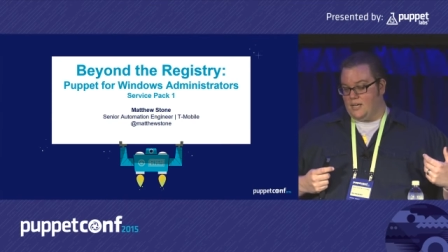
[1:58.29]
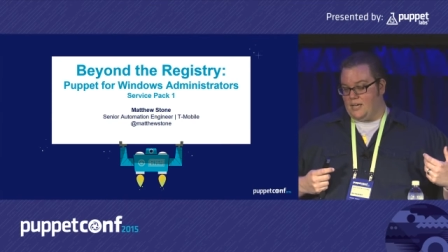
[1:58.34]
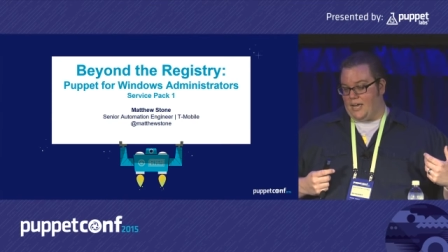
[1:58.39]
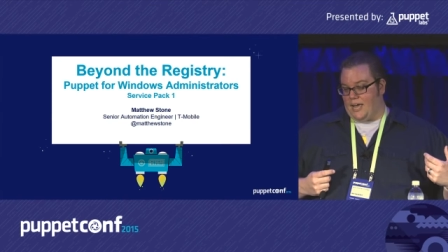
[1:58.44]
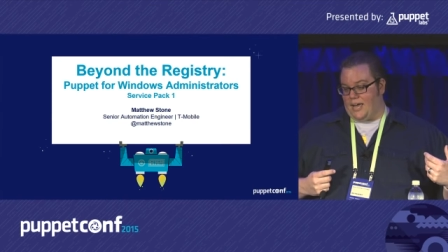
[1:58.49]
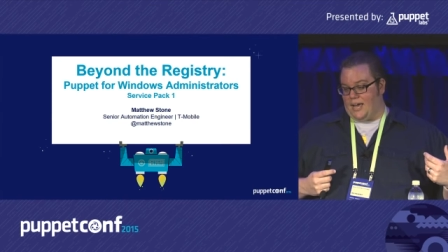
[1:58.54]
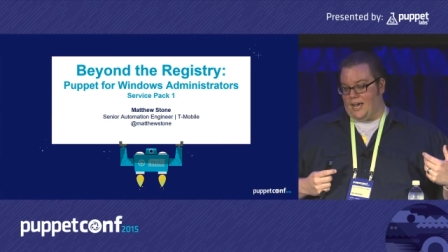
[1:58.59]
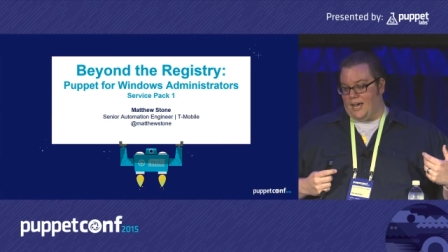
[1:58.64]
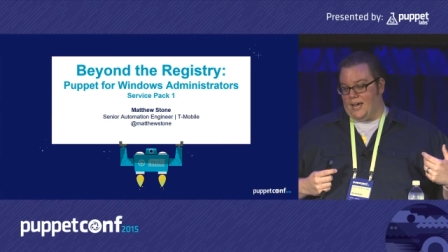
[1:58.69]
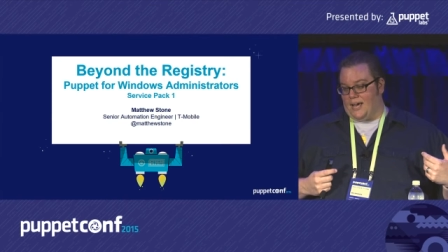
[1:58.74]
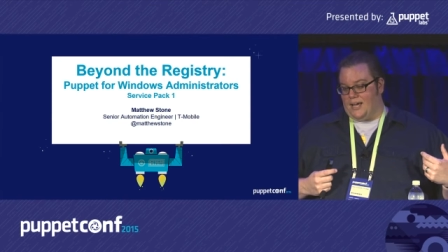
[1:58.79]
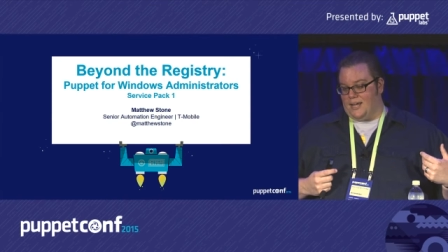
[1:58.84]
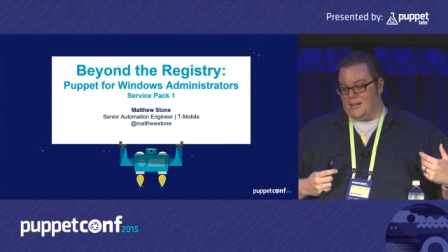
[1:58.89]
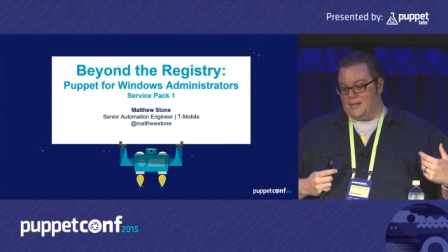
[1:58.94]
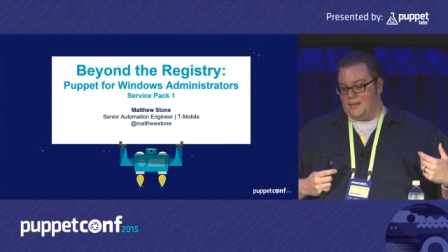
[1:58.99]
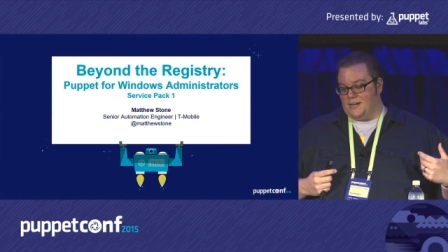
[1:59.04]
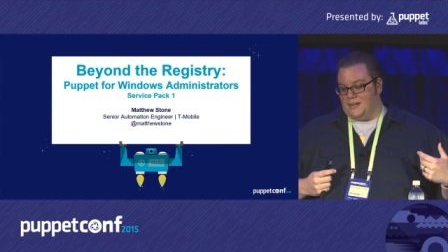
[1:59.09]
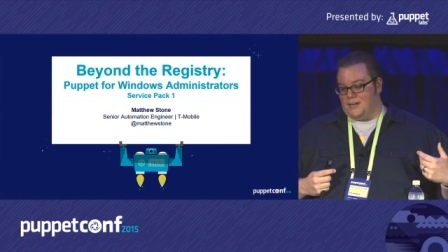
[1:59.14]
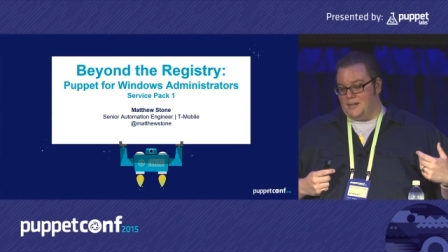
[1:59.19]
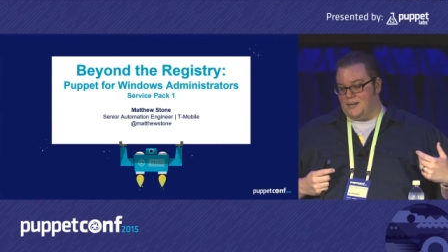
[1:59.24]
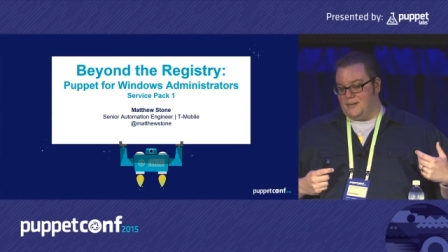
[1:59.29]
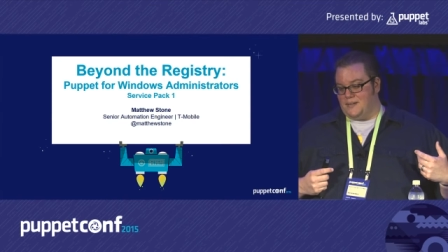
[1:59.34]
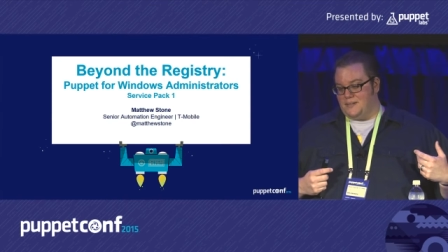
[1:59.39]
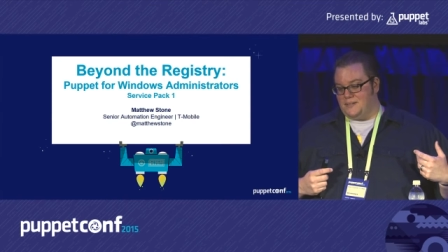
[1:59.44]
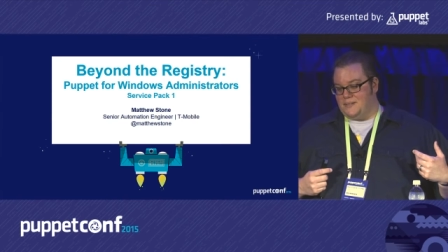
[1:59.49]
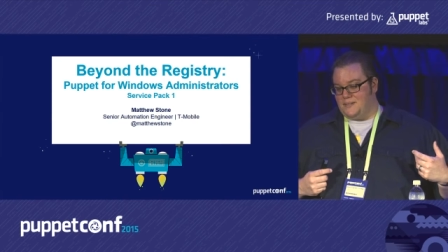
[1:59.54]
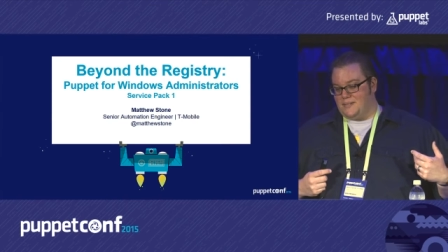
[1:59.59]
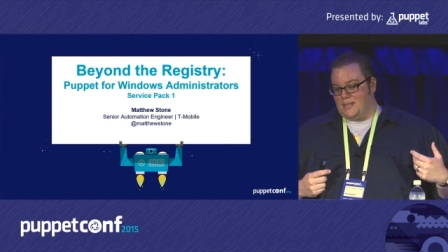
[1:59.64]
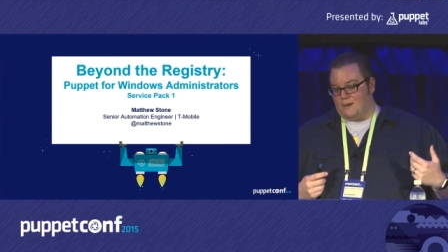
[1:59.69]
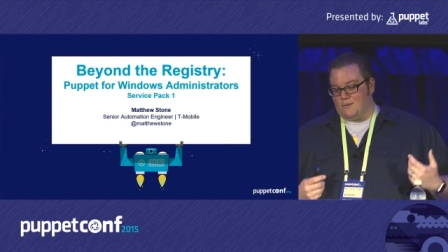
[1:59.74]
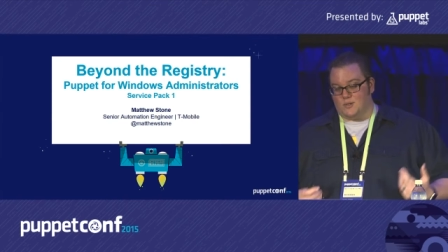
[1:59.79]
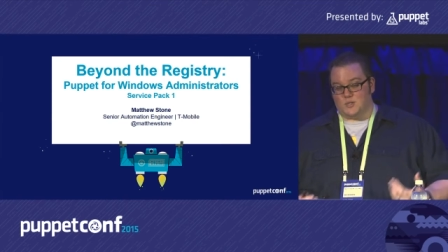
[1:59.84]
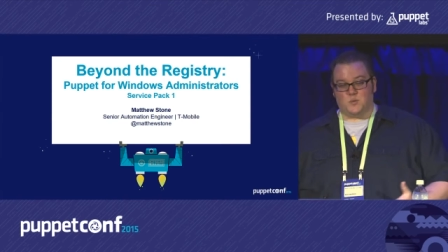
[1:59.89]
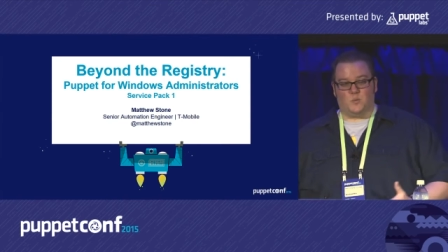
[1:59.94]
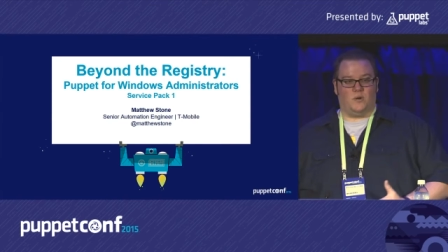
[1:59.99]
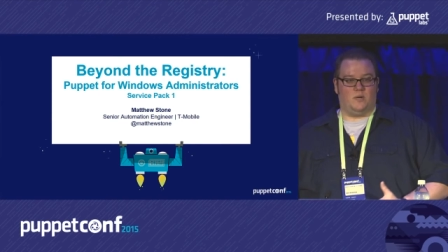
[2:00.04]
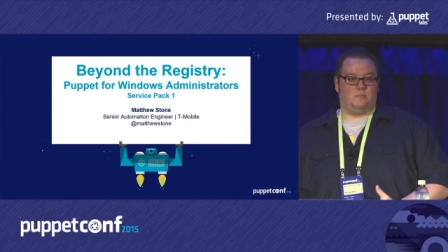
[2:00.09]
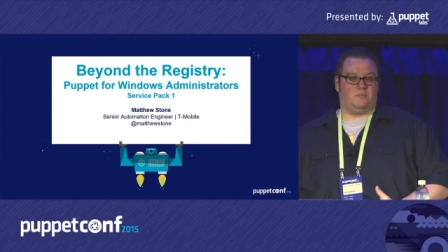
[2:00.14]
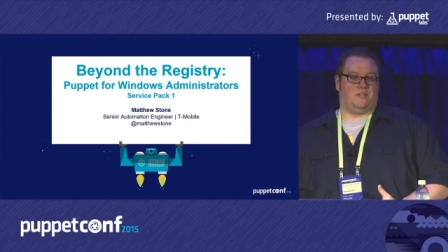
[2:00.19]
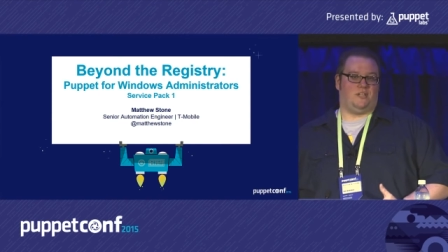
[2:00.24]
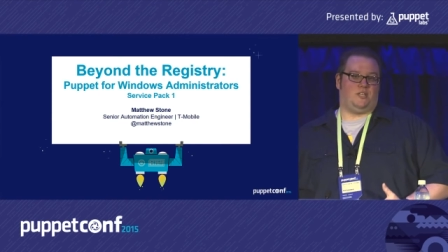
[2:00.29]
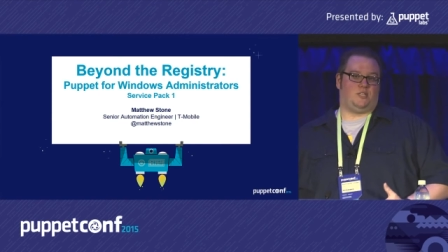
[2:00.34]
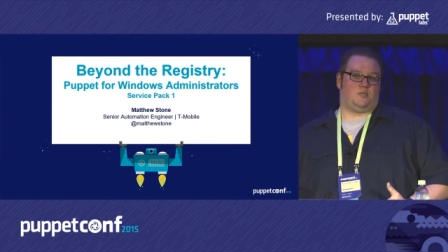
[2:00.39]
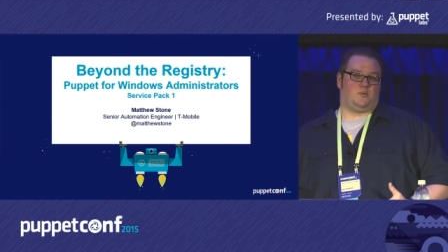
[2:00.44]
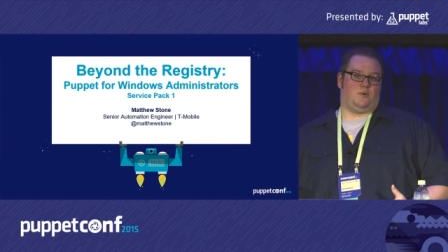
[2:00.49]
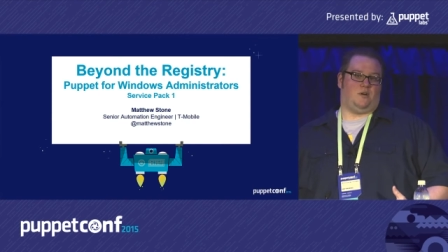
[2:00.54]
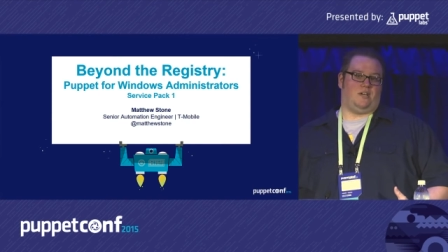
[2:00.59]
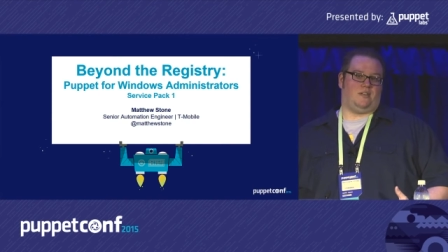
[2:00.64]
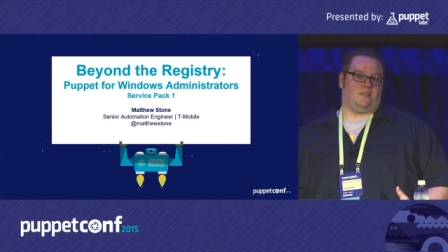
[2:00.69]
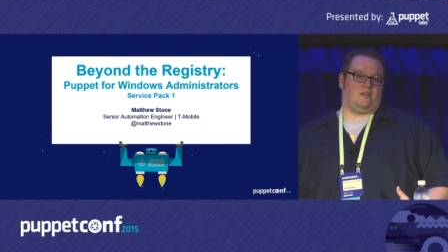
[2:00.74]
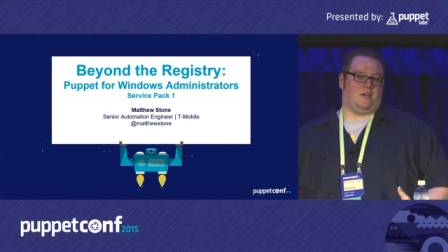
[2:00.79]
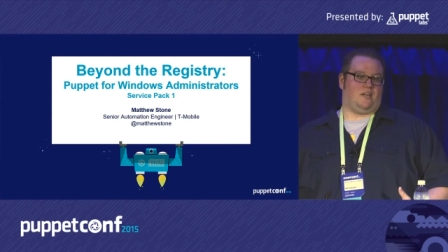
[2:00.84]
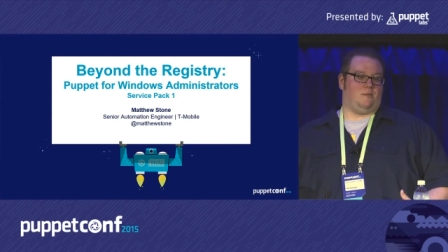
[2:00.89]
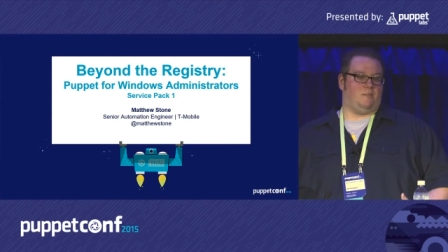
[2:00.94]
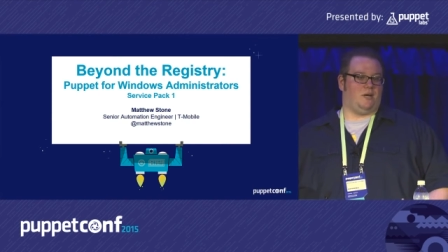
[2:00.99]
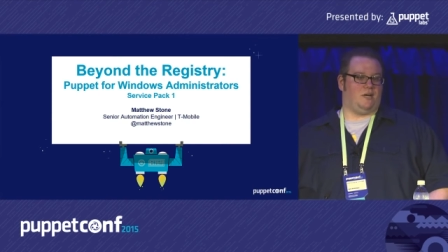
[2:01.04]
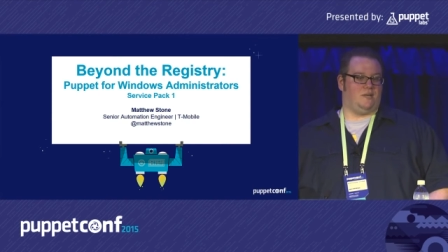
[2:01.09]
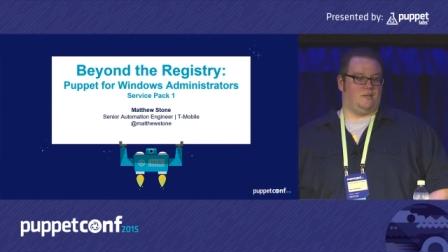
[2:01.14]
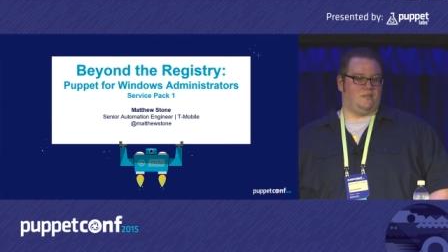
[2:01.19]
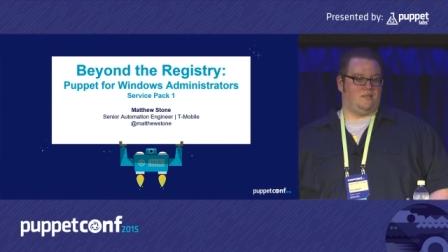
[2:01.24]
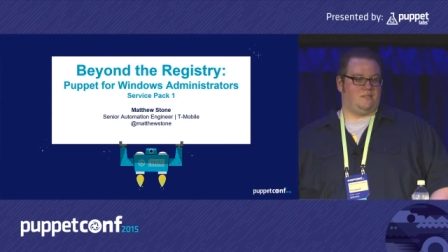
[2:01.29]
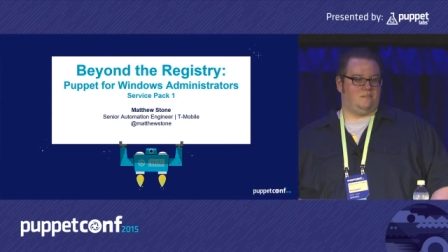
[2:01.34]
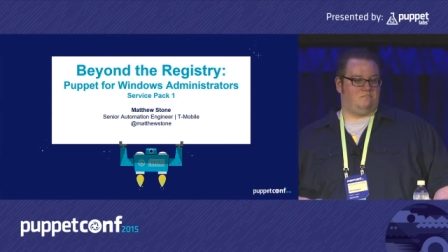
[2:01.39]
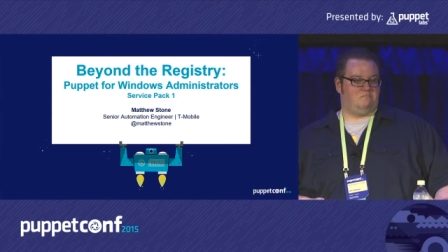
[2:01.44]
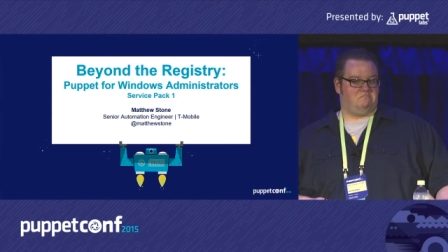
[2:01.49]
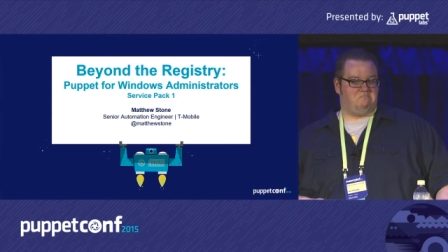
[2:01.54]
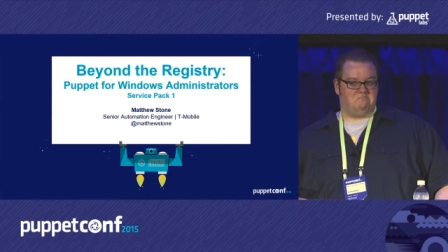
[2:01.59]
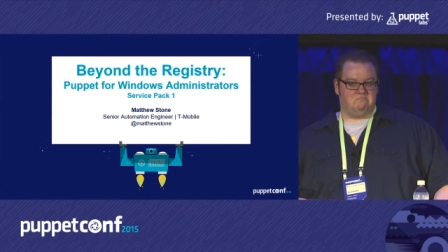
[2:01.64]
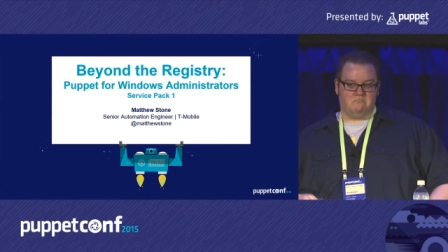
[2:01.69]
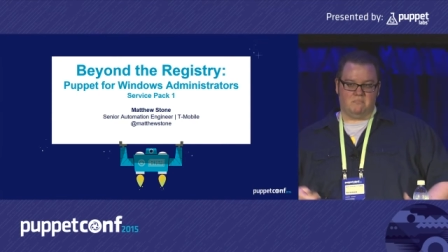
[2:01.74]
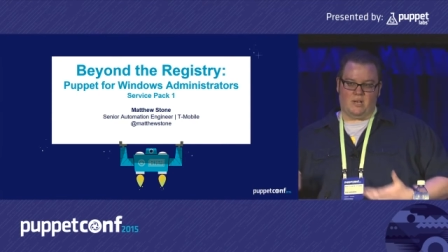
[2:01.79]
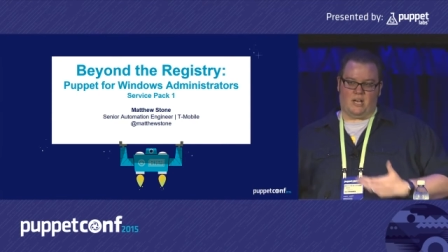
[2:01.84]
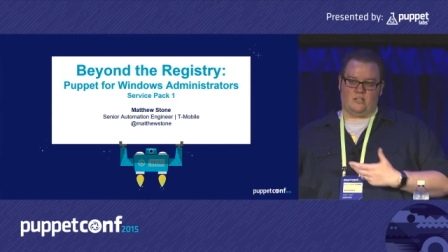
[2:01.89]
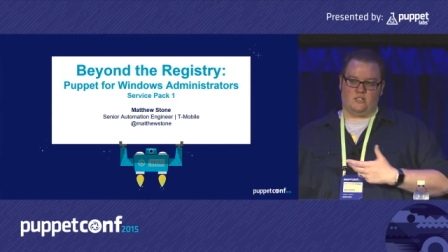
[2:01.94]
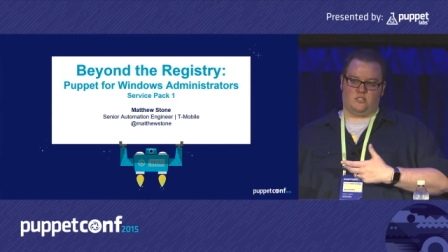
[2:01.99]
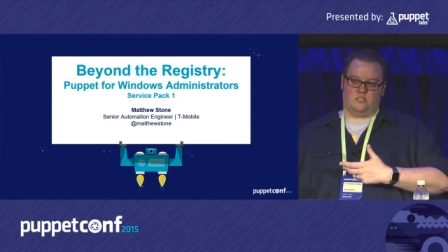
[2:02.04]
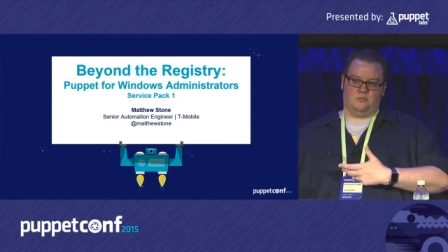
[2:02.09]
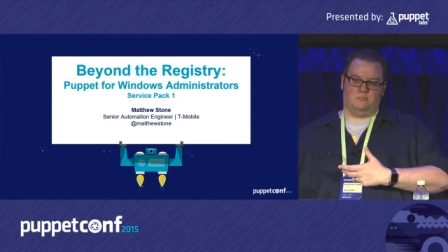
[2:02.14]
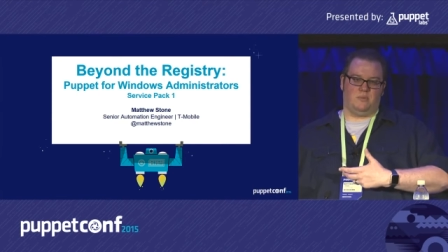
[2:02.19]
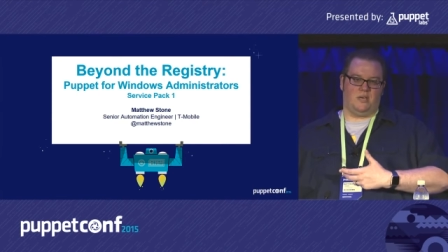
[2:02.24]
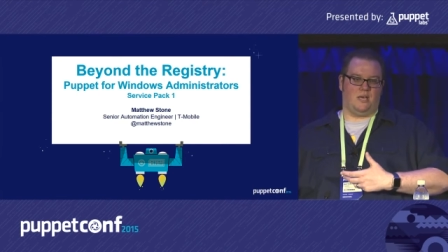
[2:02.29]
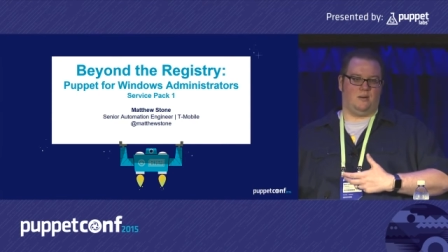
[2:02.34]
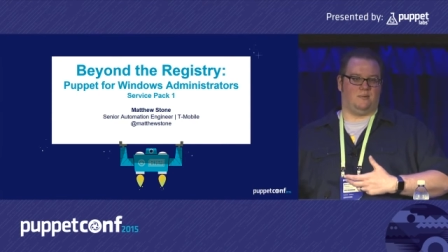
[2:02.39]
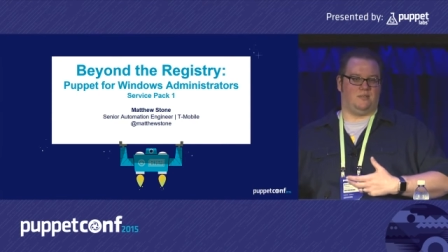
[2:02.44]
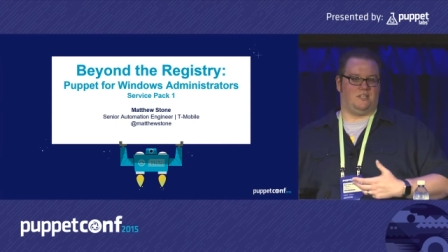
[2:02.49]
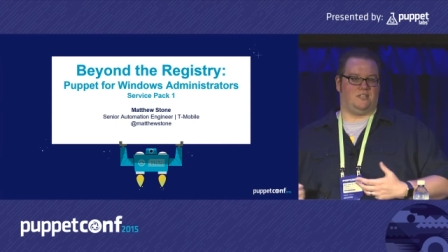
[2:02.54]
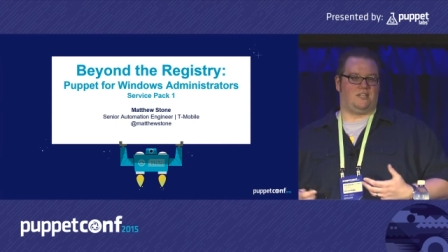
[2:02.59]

And that was one place where I thought about I should be able to